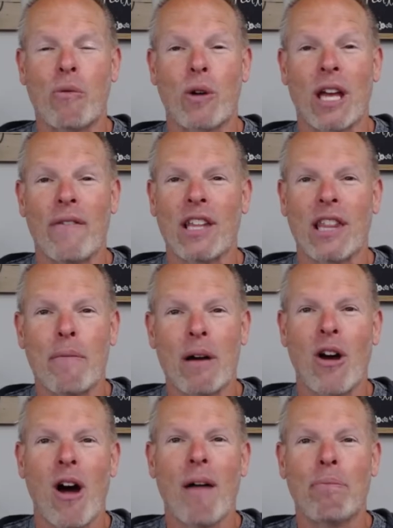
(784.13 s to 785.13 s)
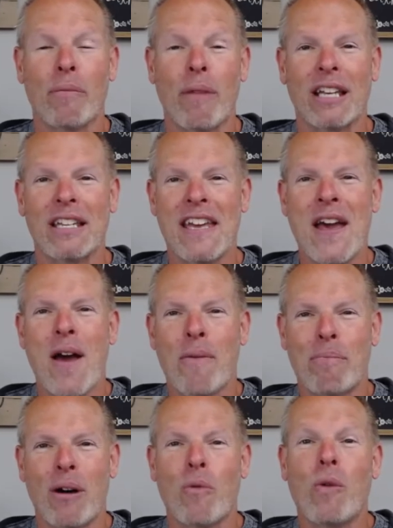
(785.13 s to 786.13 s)
we're giving them a compliment,
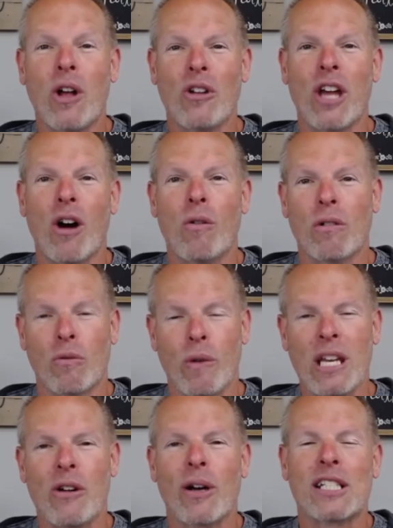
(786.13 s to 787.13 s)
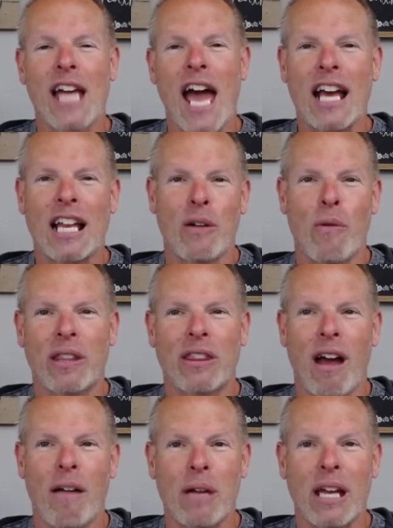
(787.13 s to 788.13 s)
but we know exactly what
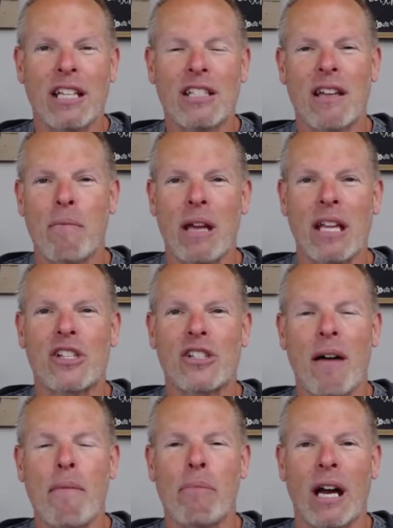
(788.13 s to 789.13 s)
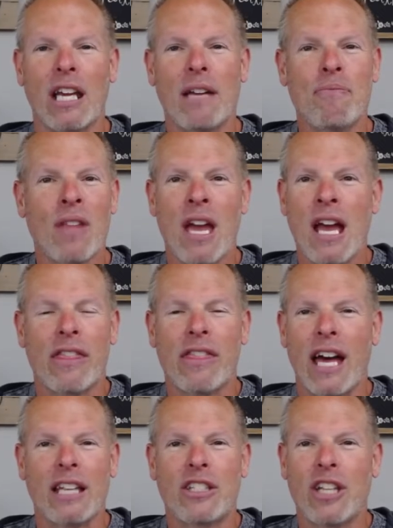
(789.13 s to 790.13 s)
that means. It means somebody
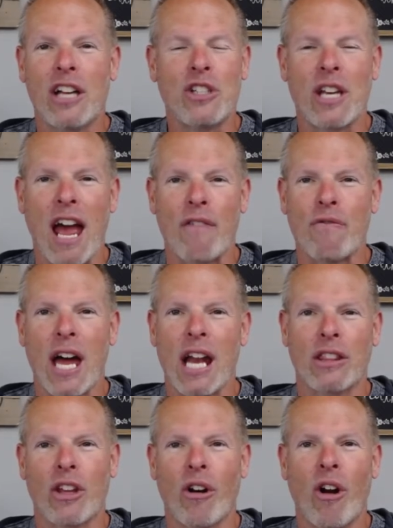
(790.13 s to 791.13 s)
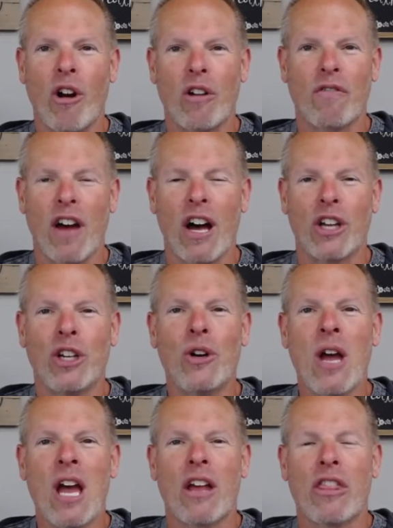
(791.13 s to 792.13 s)
that doesn't have that at their heart
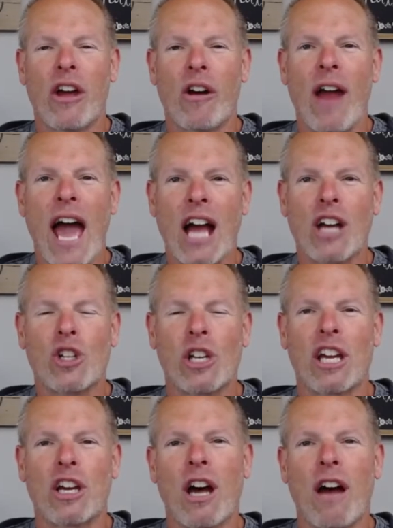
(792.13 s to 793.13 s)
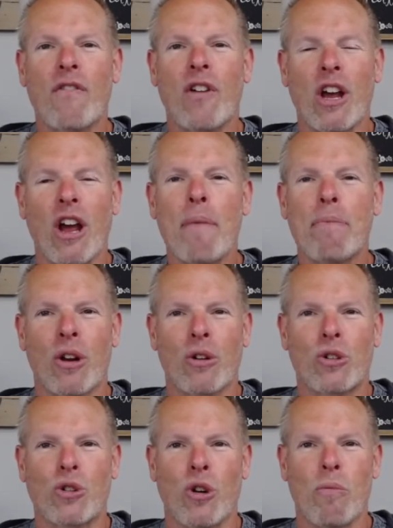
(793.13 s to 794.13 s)
value. They're actually covering up their
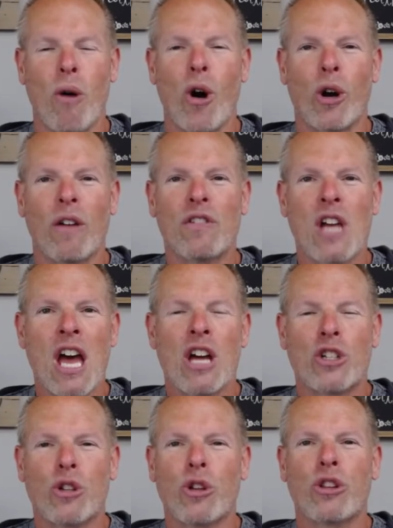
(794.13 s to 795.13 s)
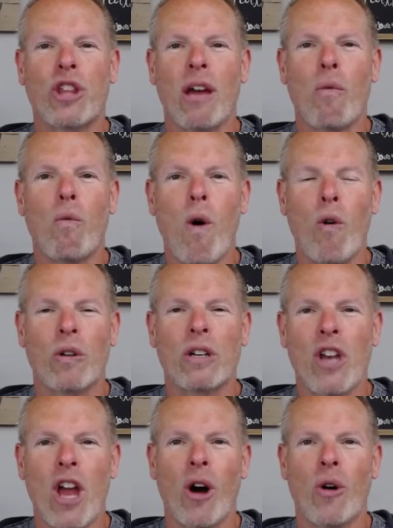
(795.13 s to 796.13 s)
true motives so that they won't
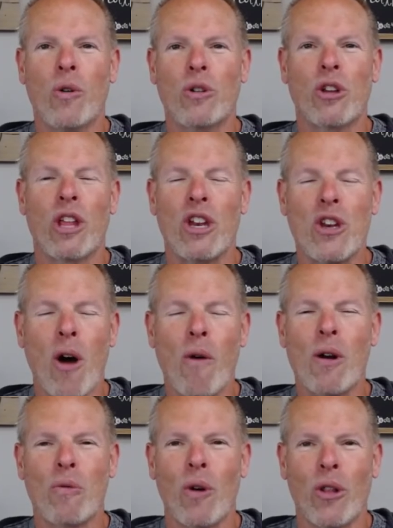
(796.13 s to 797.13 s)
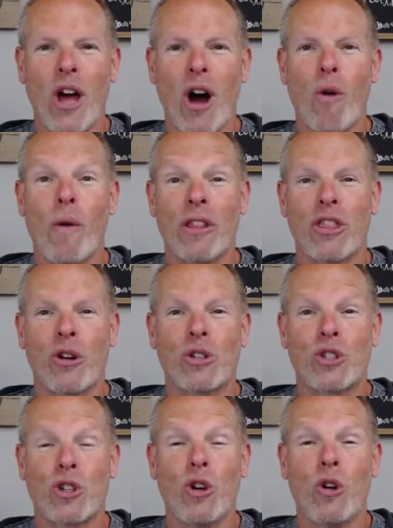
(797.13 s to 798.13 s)
know, so that no one will know what their
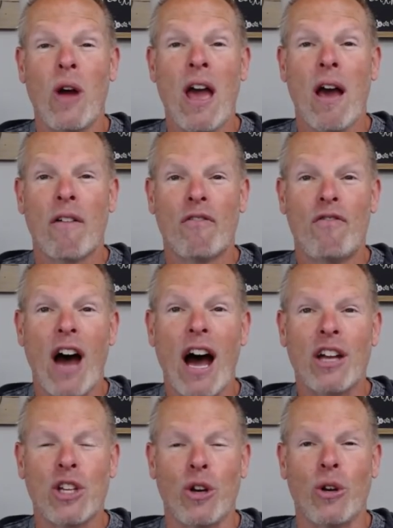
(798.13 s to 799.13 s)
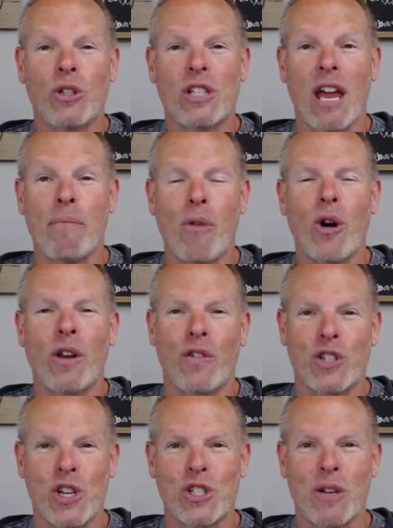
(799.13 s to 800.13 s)
true values and motive
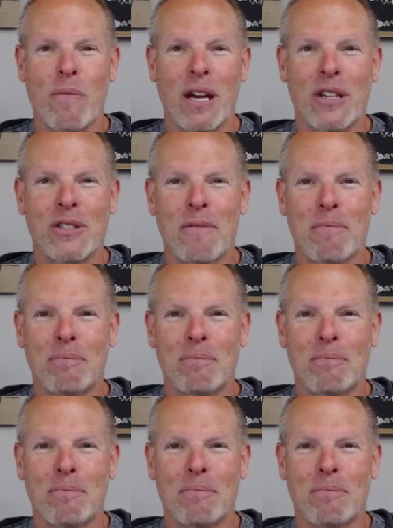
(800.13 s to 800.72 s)
system is.